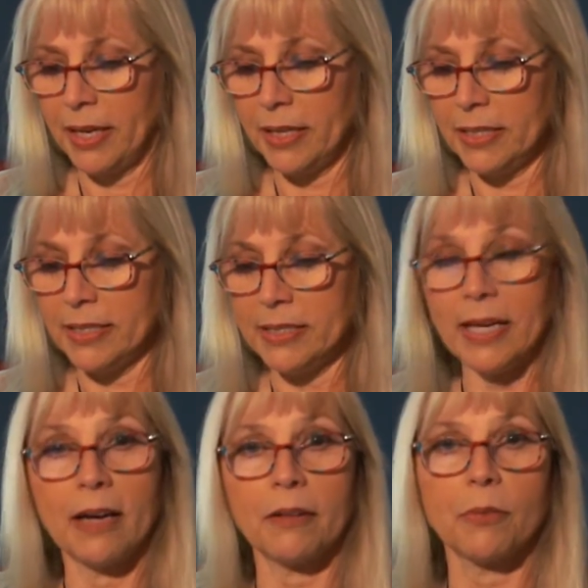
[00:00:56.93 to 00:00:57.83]
and in
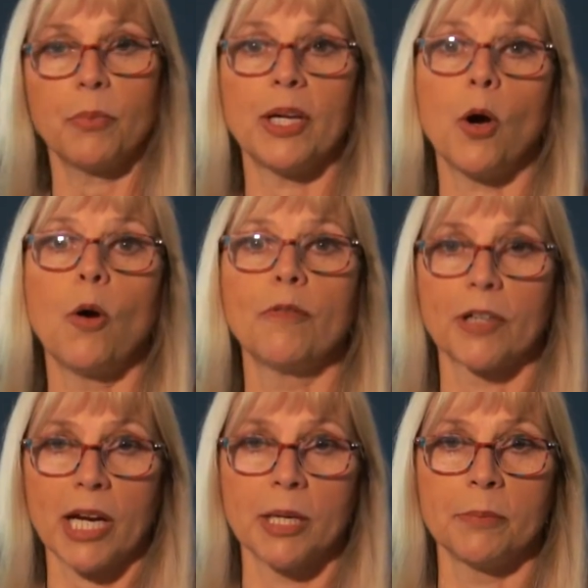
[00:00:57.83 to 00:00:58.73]
Death We
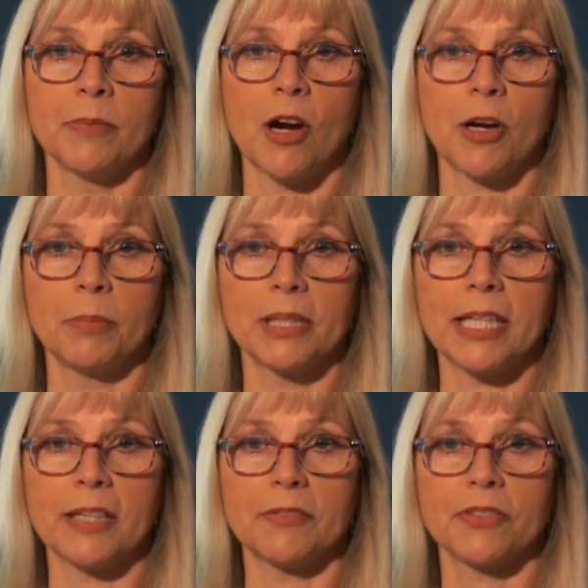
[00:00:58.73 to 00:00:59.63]
Overcome Our
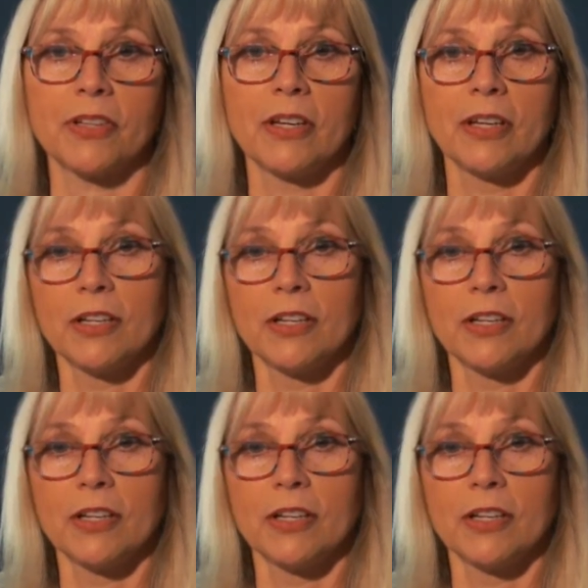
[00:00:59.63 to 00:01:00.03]
Beliefs.